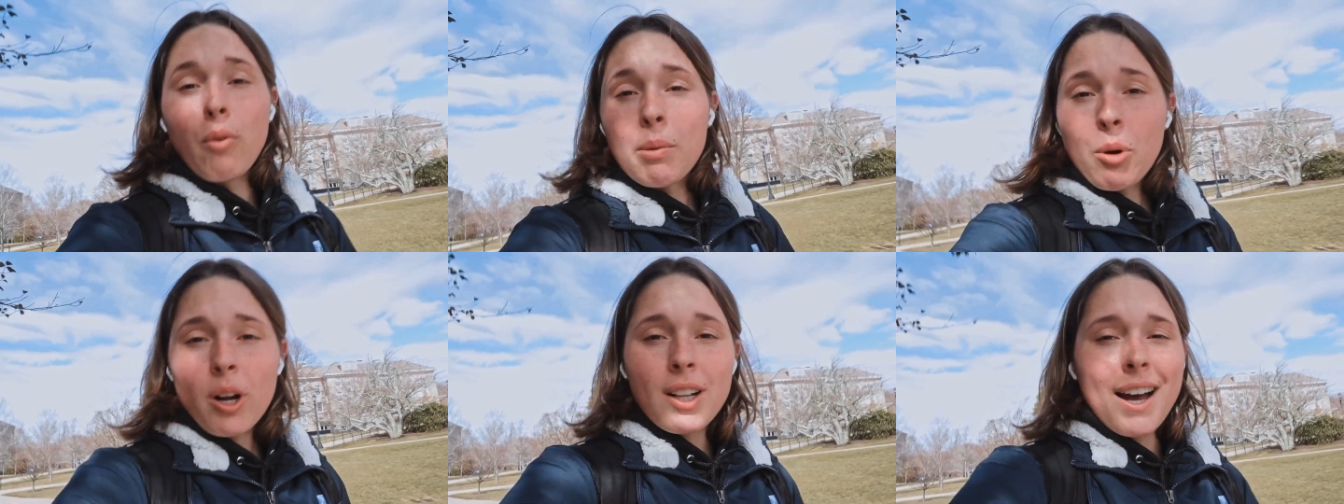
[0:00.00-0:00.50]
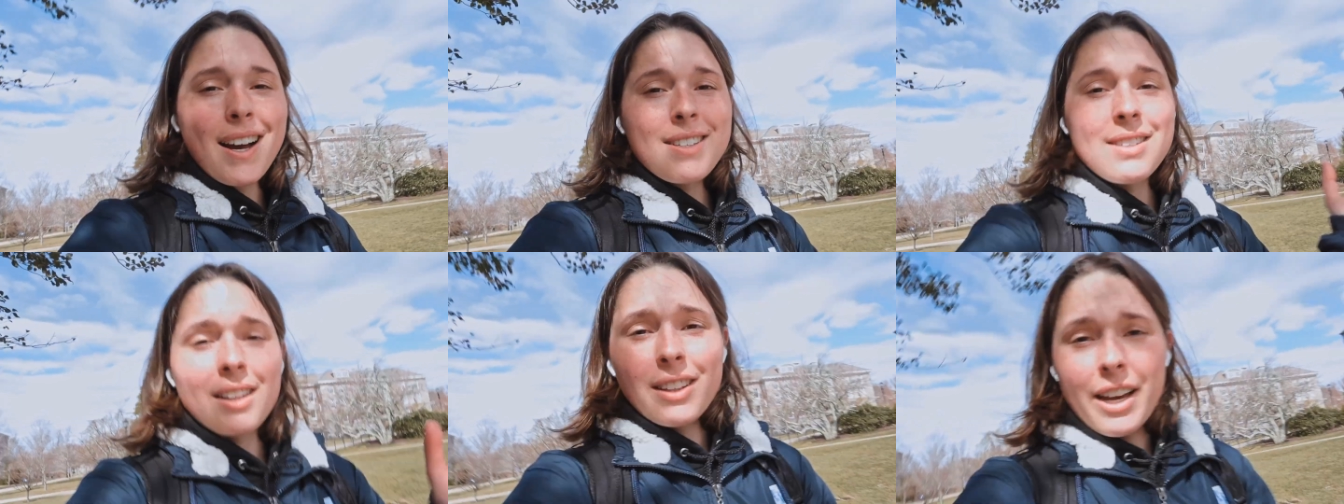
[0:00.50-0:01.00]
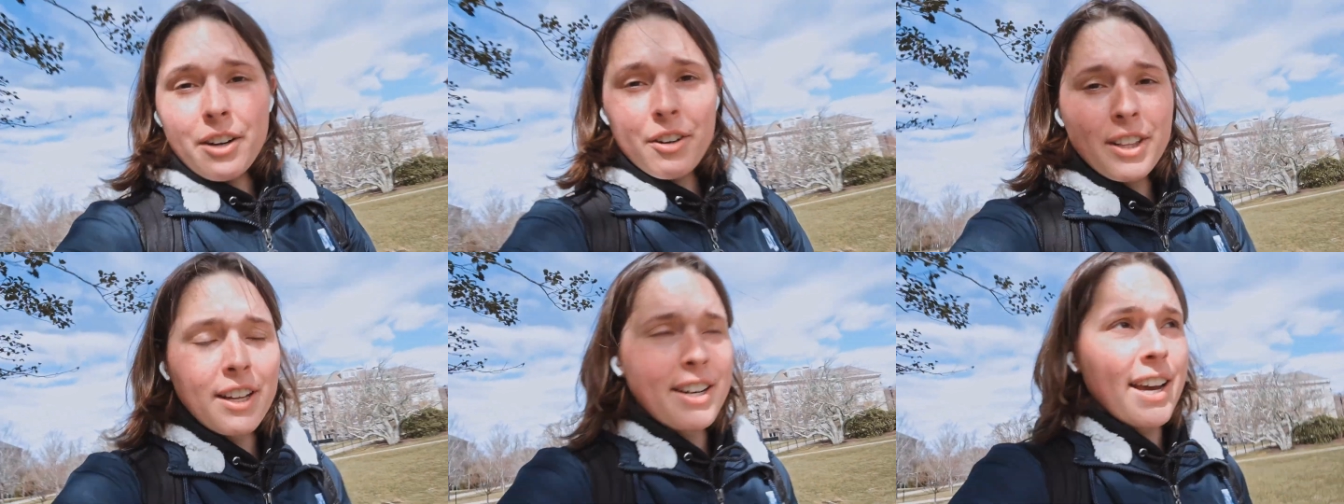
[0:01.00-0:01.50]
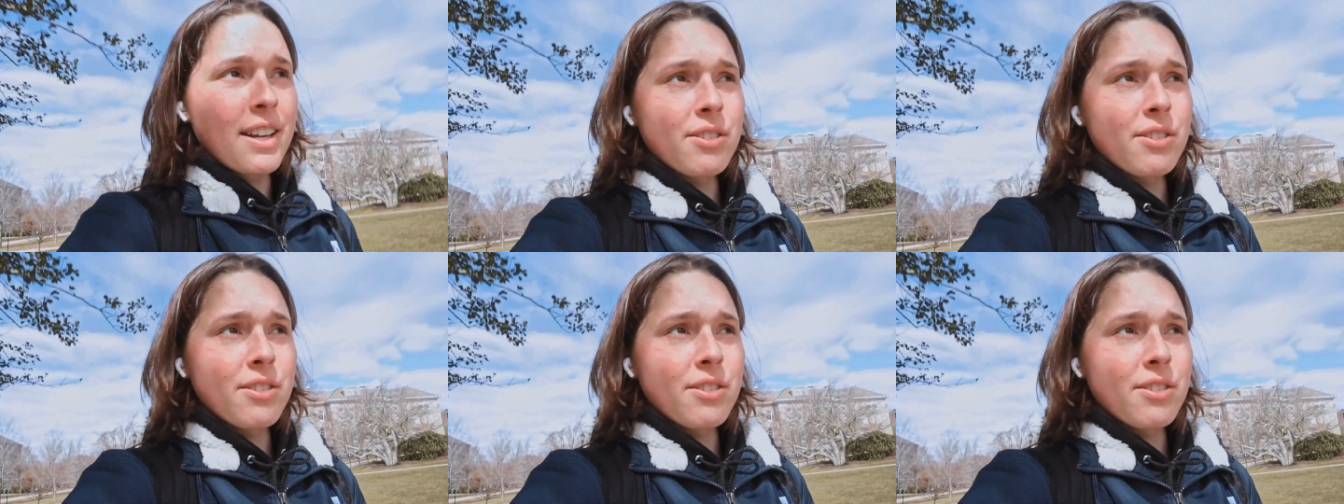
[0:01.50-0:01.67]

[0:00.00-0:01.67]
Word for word: have one more class later in the day.